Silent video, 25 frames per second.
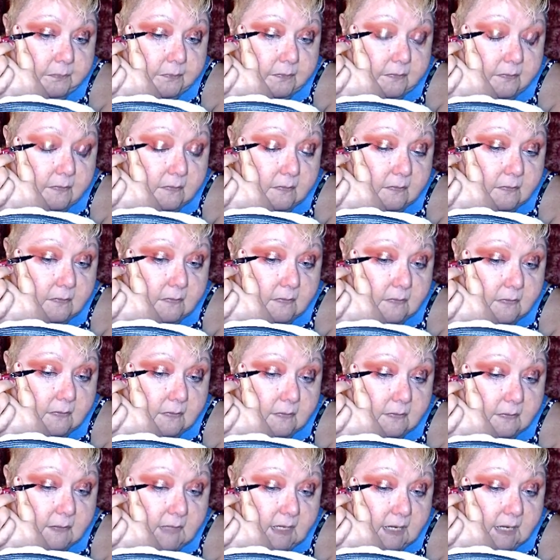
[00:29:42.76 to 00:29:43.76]

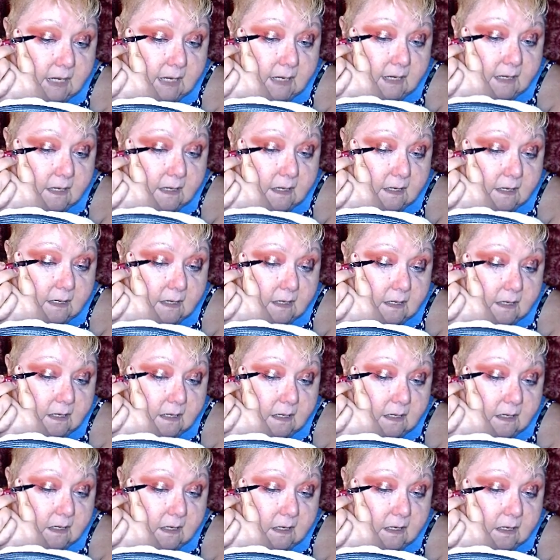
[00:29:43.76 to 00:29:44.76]

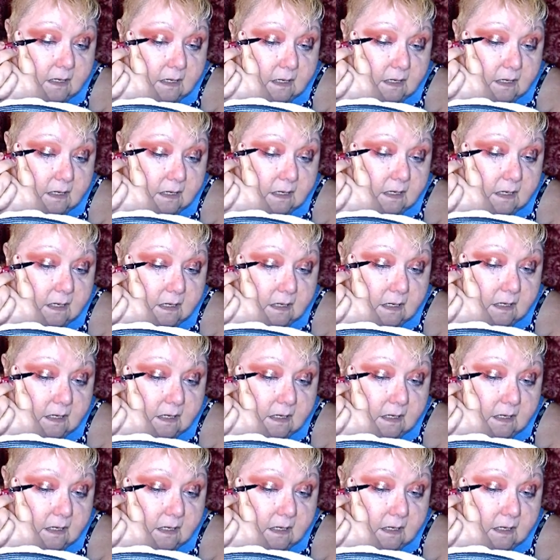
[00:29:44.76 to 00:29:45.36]
[no speech]